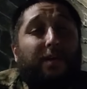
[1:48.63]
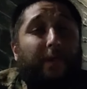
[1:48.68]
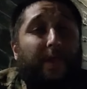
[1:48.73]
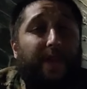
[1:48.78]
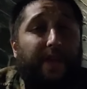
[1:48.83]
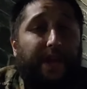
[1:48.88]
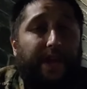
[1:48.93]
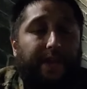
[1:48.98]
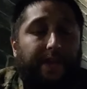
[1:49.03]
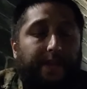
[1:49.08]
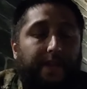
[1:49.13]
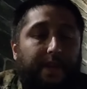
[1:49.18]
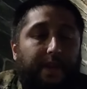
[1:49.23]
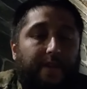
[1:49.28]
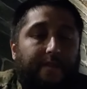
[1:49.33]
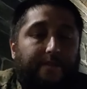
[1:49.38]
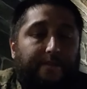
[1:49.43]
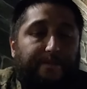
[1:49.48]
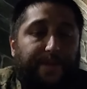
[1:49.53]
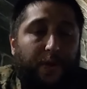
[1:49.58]
in the
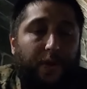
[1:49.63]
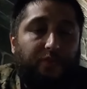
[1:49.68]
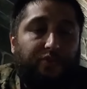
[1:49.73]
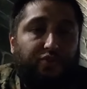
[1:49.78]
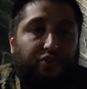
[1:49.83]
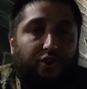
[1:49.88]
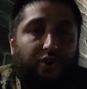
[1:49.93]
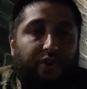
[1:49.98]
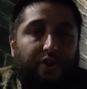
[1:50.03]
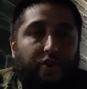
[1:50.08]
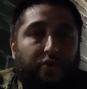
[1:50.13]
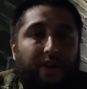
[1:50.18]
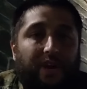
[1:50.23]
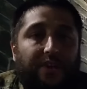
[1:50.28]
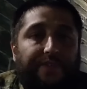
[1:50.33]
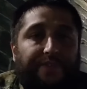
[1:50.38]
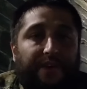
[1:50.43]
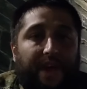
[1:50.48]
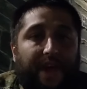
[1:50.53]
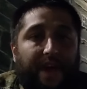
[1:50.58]
future
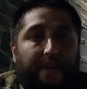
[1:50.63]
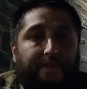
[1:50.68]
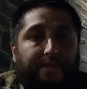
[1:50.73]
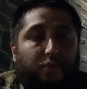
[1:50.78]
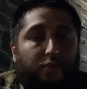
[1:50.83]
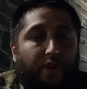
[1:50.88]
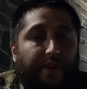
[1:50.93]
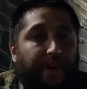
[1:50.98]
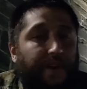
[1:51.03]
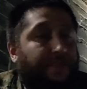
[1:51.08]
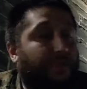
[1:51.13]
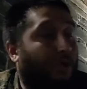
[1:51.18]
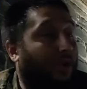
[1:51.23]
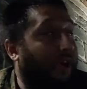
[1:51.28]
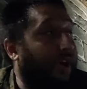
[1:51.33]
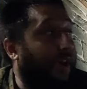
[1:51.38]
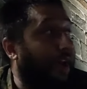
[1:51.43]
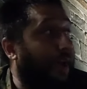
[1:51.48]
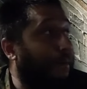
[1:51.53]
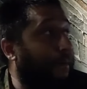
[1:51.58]
USA of
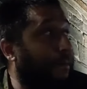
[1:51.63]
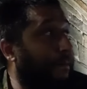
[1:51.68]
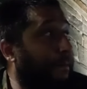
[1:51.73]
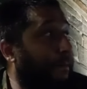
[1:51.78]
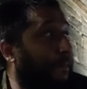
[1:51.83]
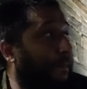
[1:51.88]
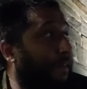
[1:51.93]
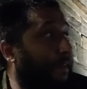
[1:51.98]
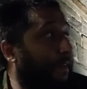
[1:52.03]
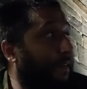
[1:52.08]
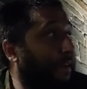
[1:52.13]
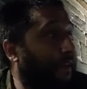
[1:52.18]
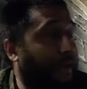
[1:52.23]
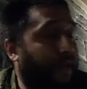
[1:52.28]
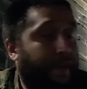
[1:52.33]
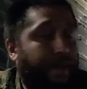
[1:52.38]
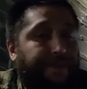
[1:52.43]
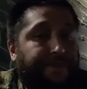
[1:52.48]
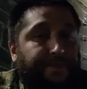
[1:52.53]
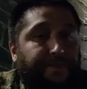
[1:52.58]
2020 in
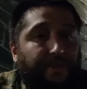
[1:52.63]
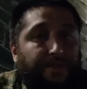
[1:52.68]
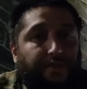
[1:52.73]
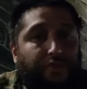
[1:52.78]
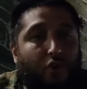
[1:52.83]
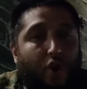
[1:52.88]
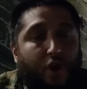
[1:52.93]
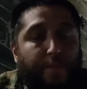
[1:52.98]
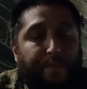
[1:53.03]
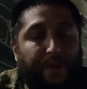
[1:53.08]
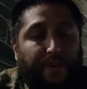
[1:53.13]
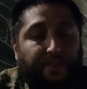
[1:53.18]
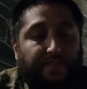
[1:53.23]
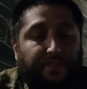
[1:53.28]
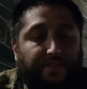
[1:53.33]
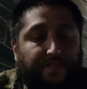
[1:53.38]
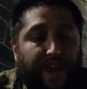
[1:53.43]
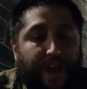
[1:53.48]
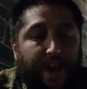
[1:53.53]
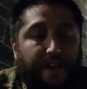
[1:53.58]
its dystopic
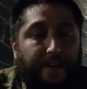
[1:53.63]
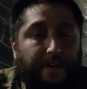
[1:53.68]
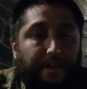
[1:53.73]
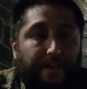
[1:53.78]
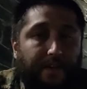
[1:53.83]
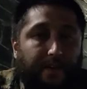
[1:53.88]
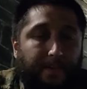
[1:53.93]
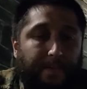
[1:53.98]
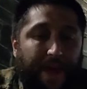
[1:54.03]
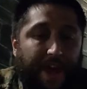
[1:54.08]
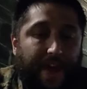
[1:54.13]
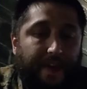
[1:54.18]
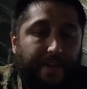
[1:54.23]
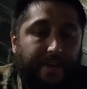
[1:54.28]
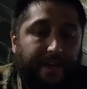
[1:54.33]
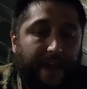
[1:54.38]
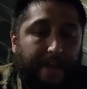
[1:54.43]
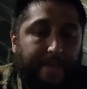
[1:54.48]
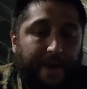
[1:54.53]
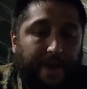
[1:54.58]
state in a
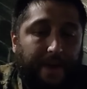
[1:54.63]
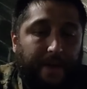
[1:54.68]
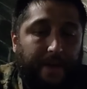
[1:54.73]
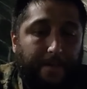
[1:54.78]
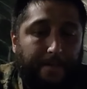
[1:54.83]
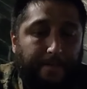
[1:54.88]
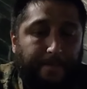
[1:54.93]
pandemic.